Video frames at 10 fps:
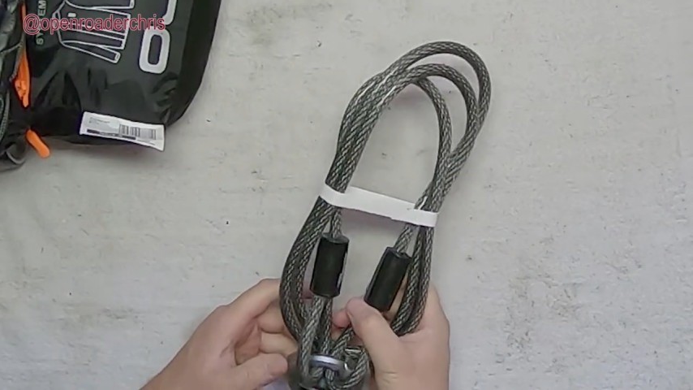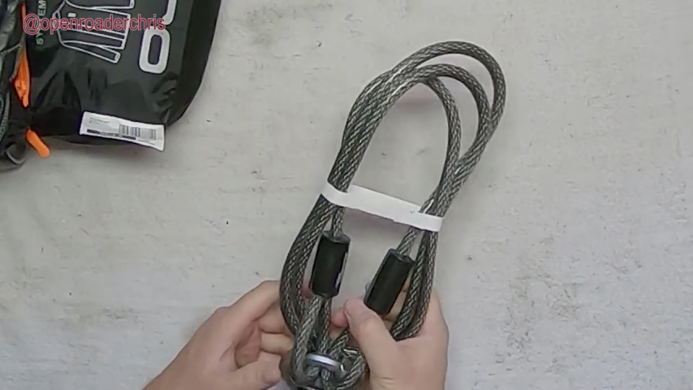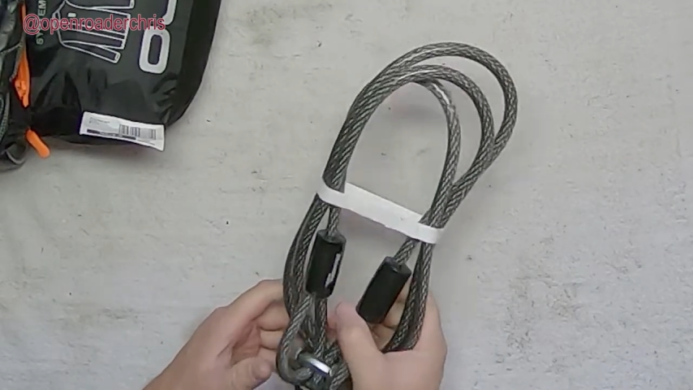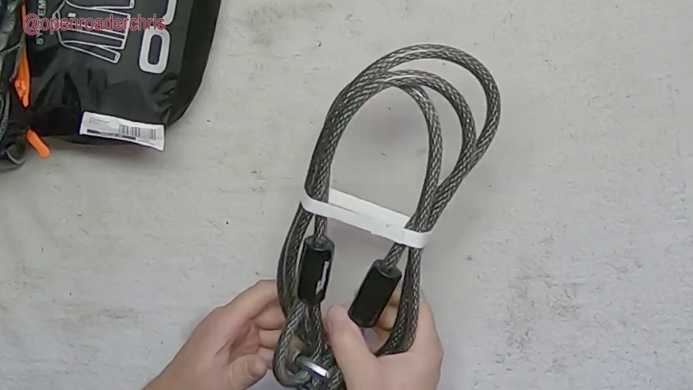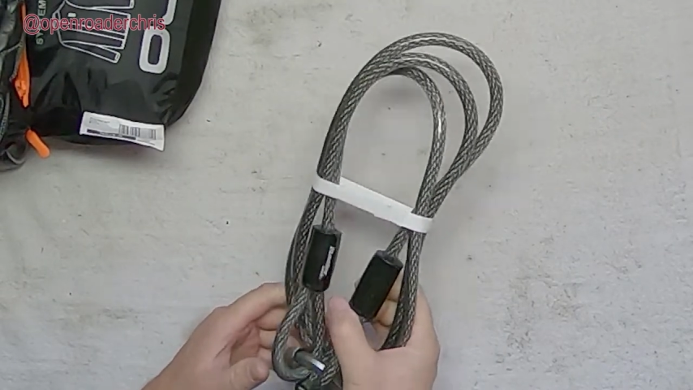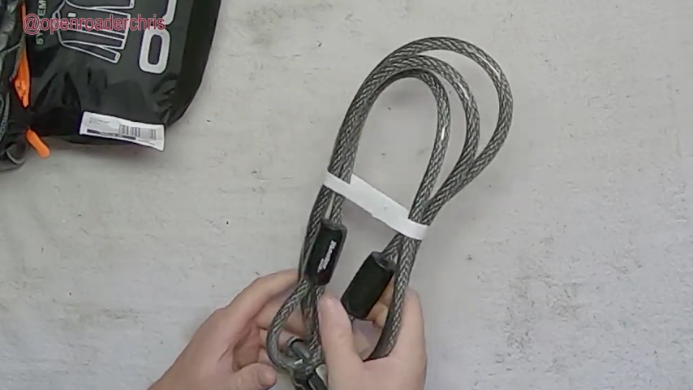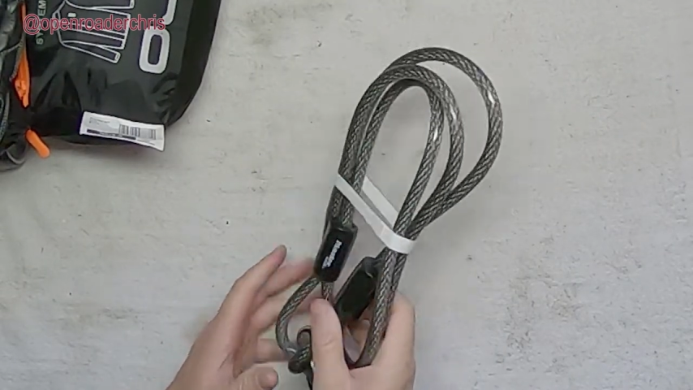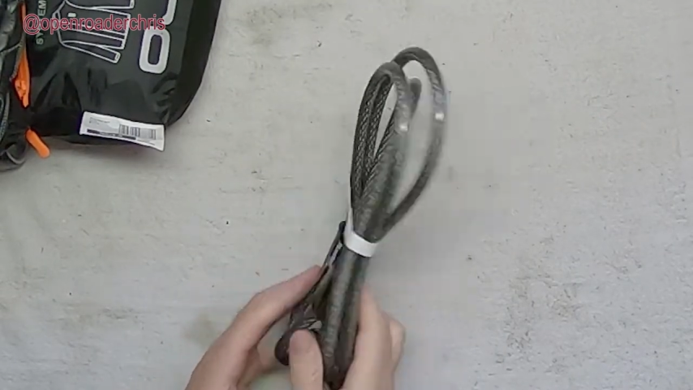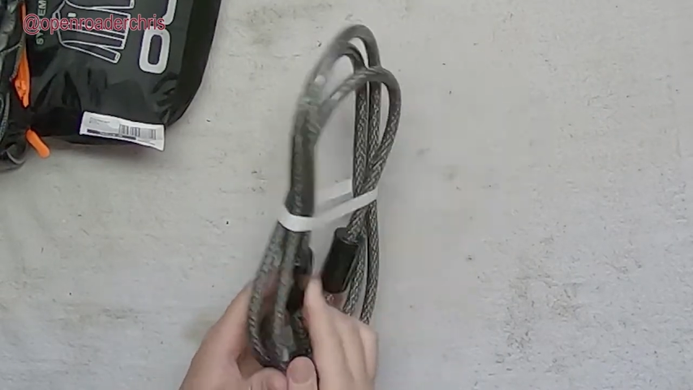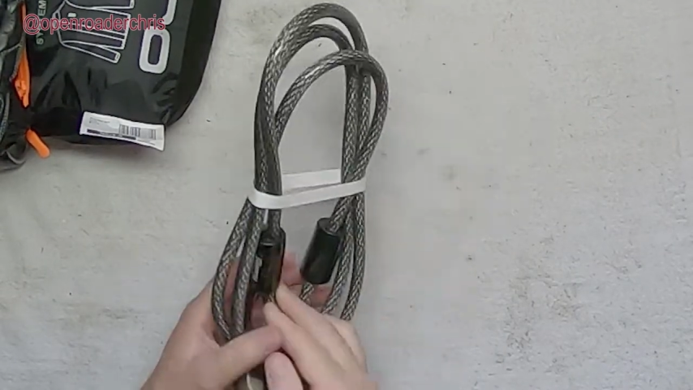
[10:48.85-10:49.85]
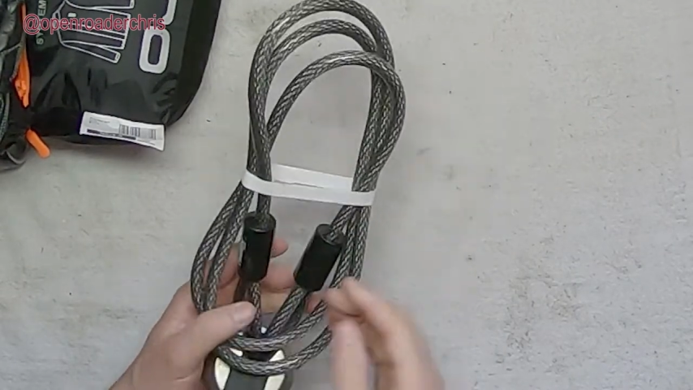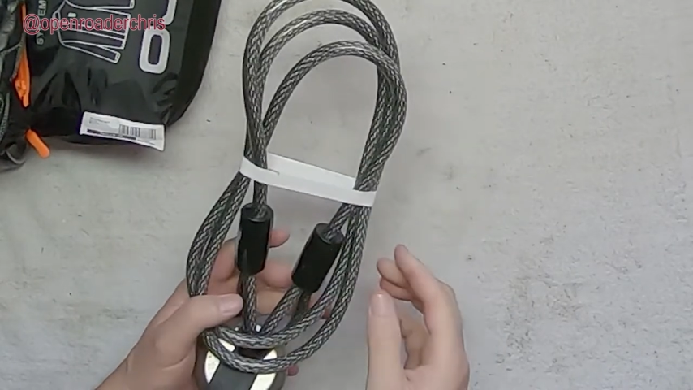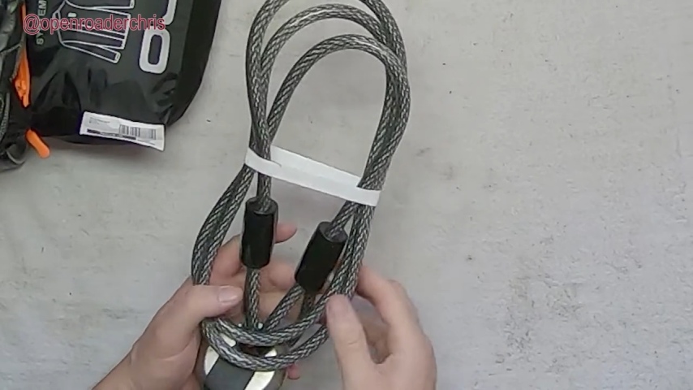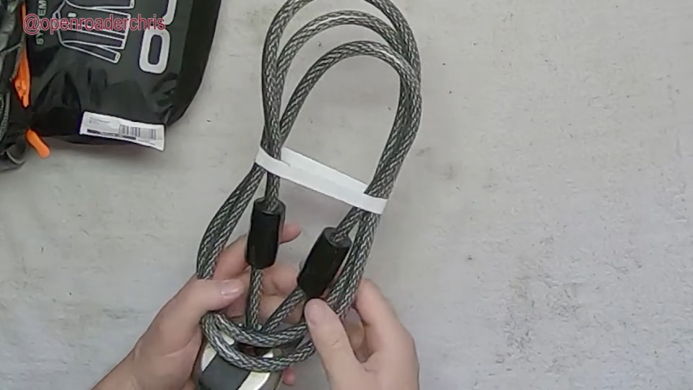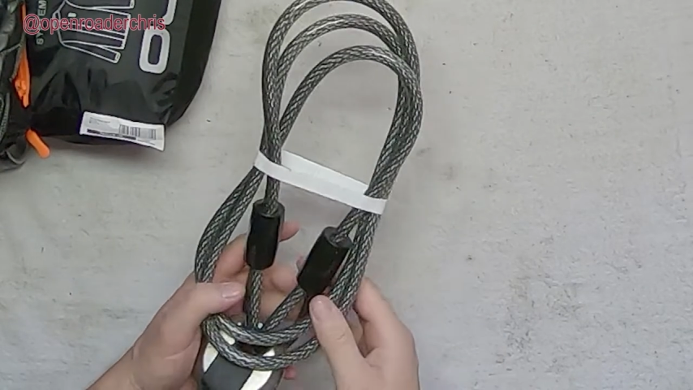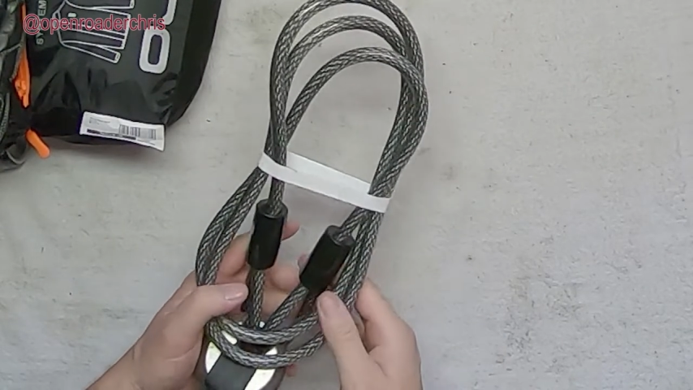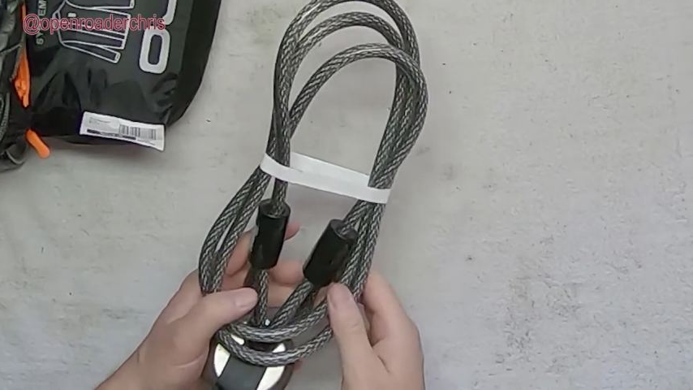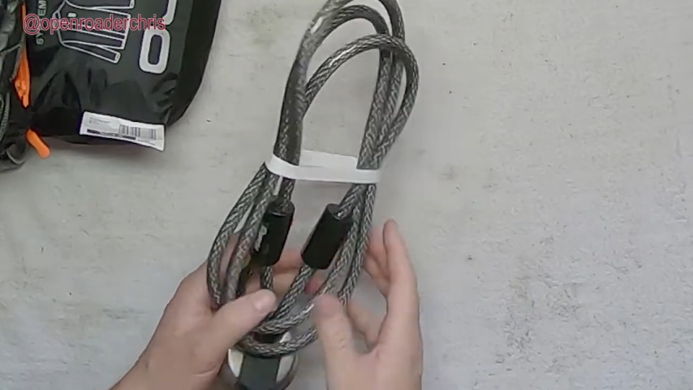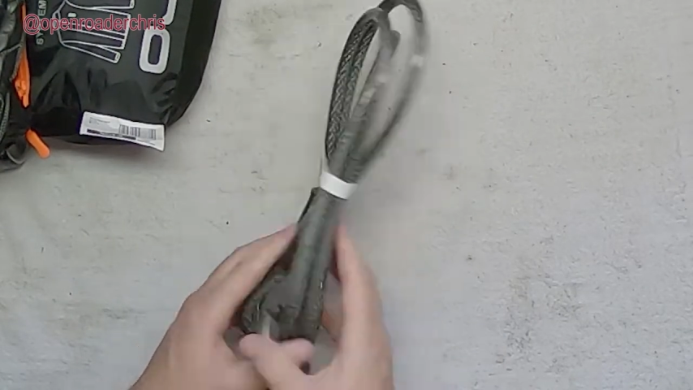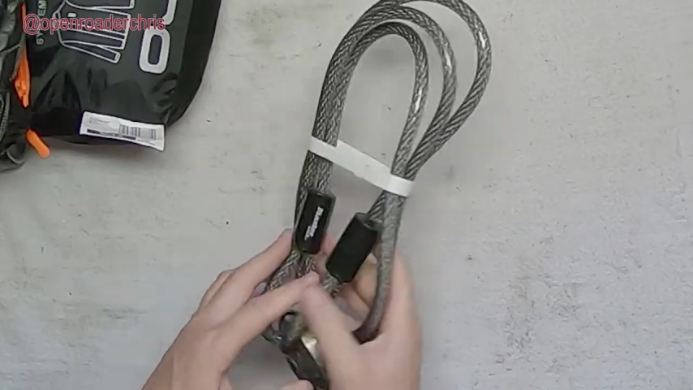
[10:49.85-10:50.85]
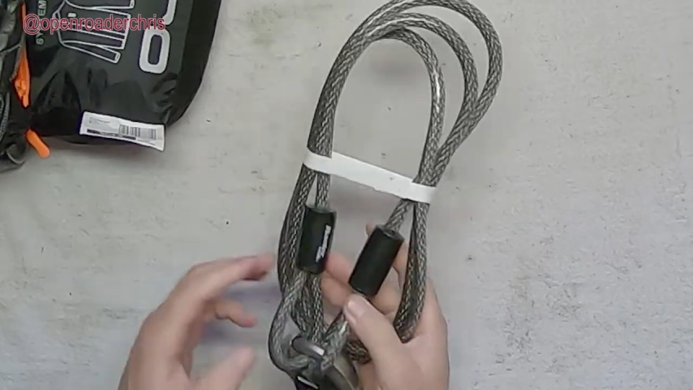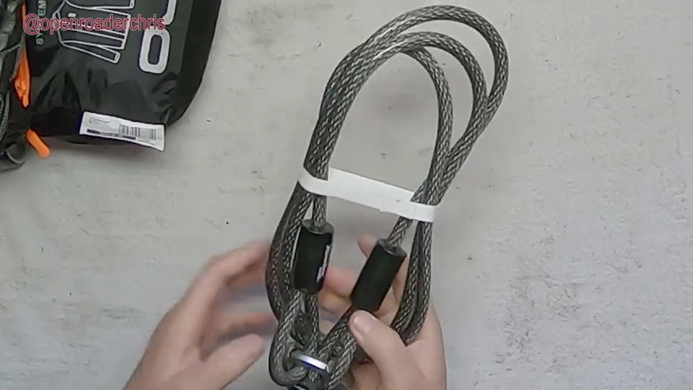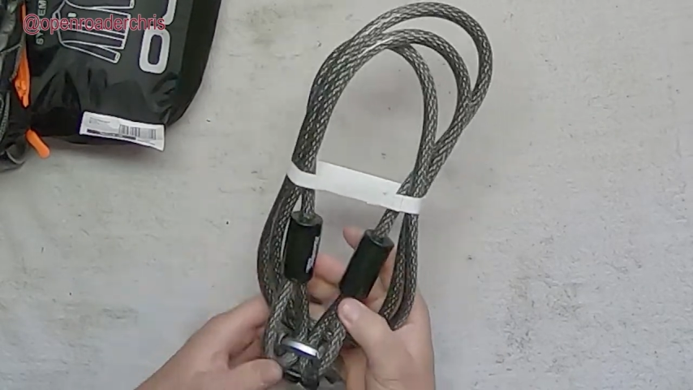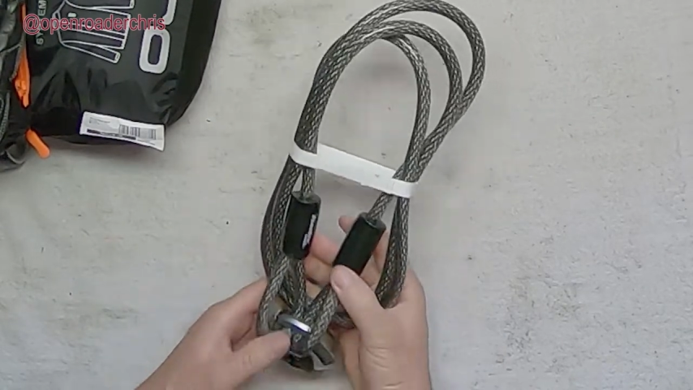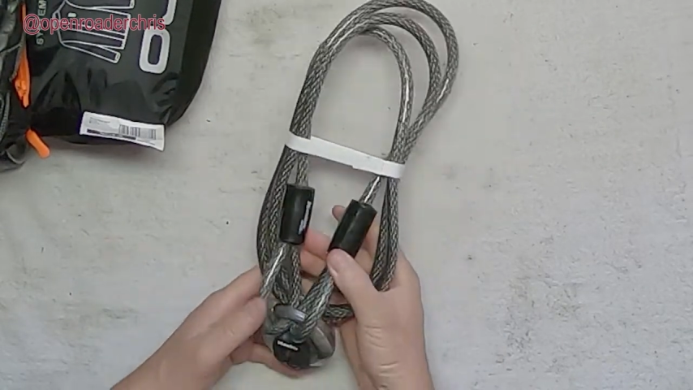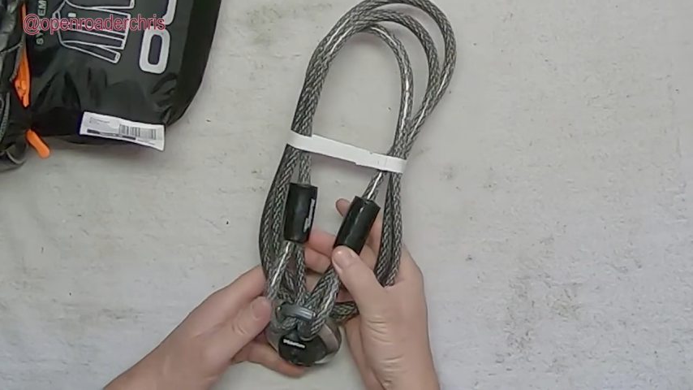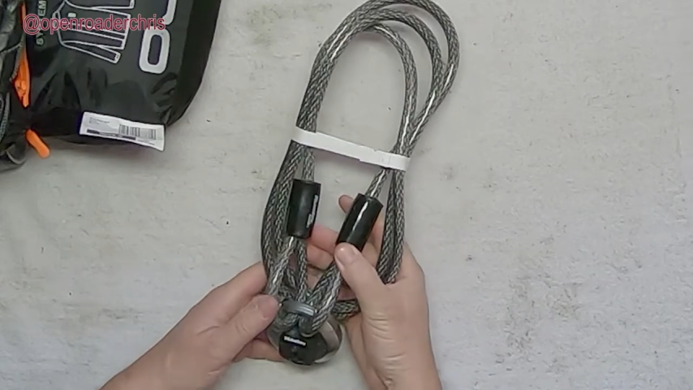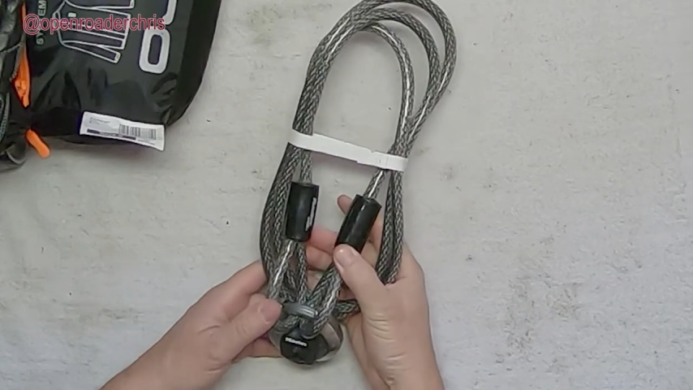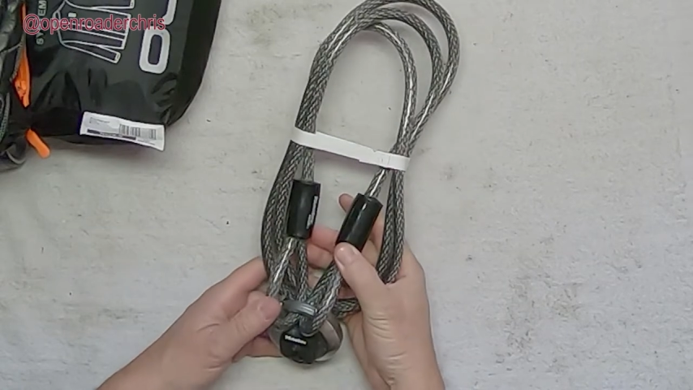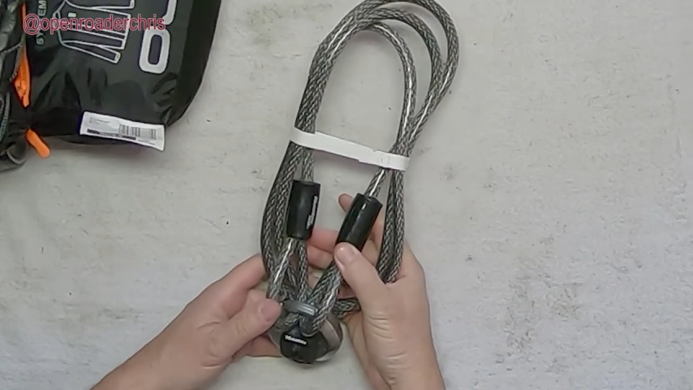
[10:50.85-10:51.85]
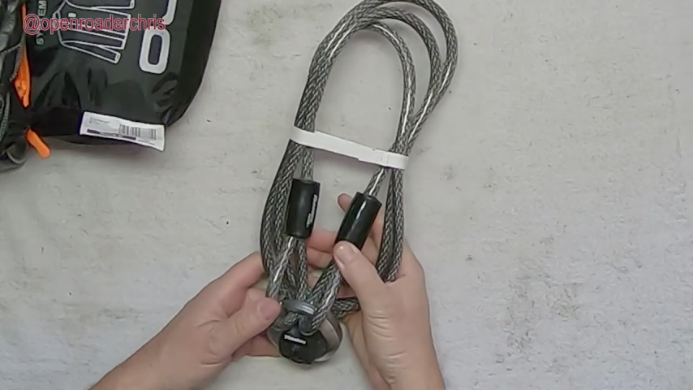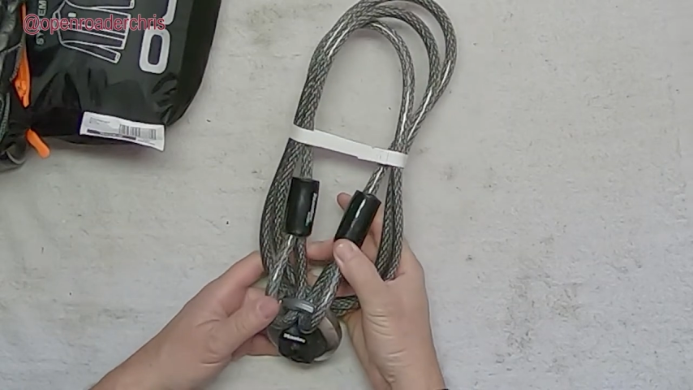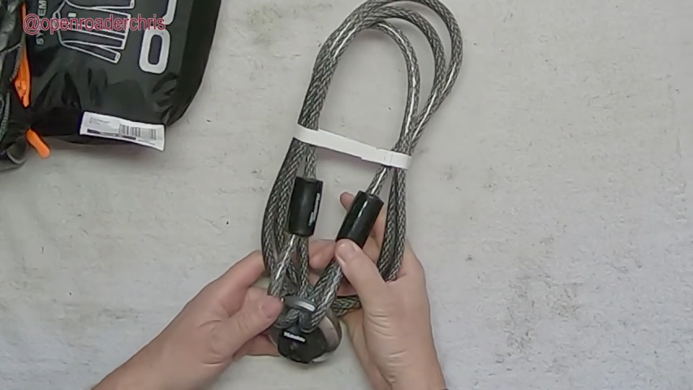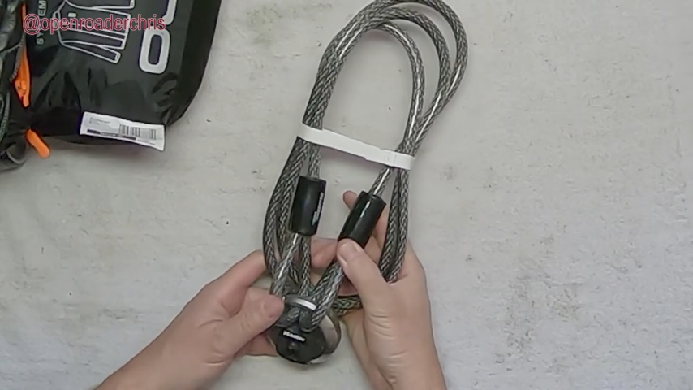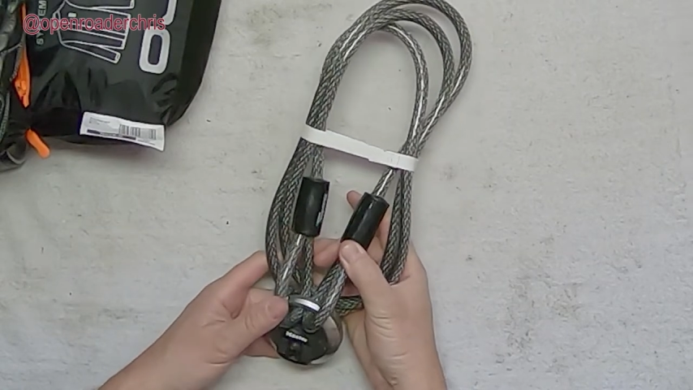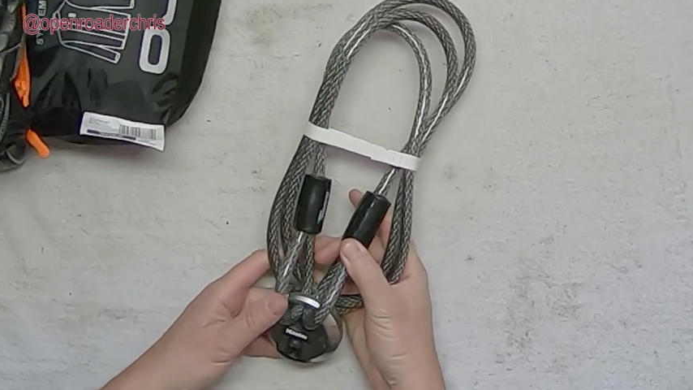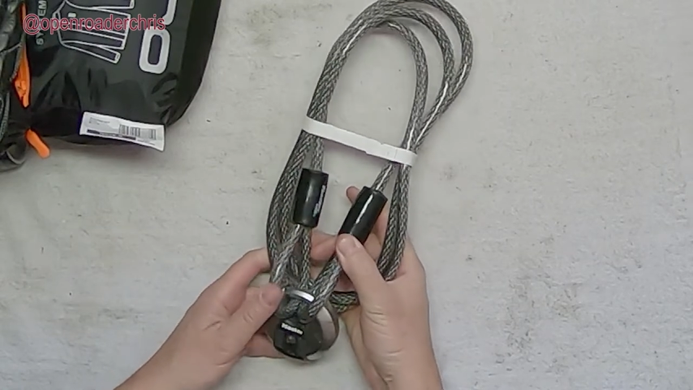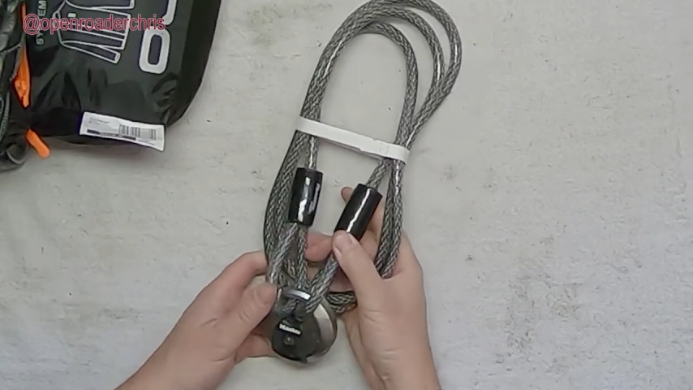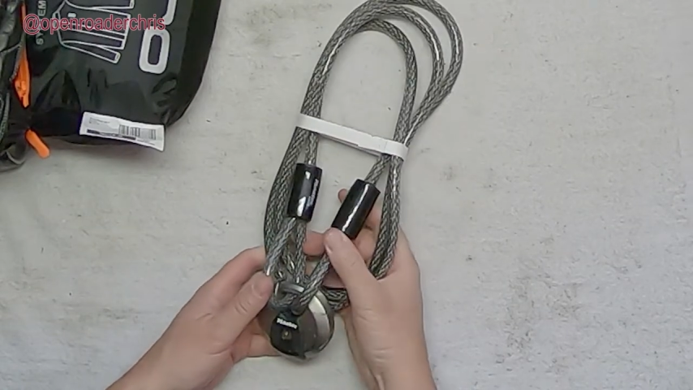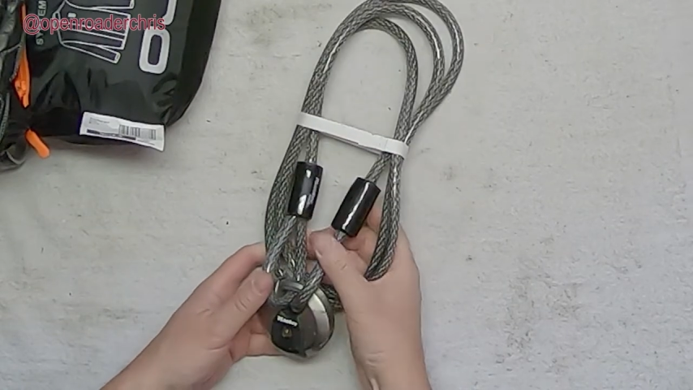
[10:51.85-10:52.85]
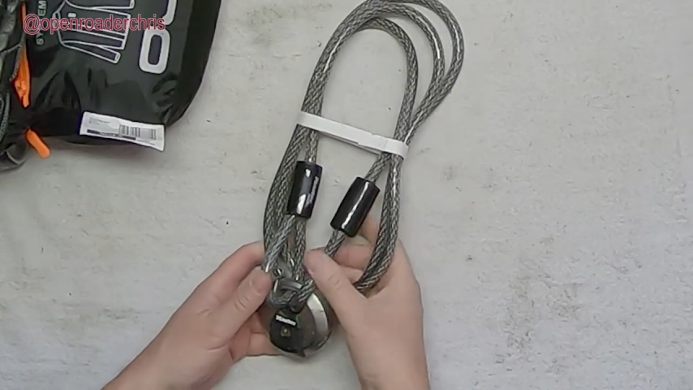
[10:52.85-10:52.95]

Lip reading: (no speaker visible)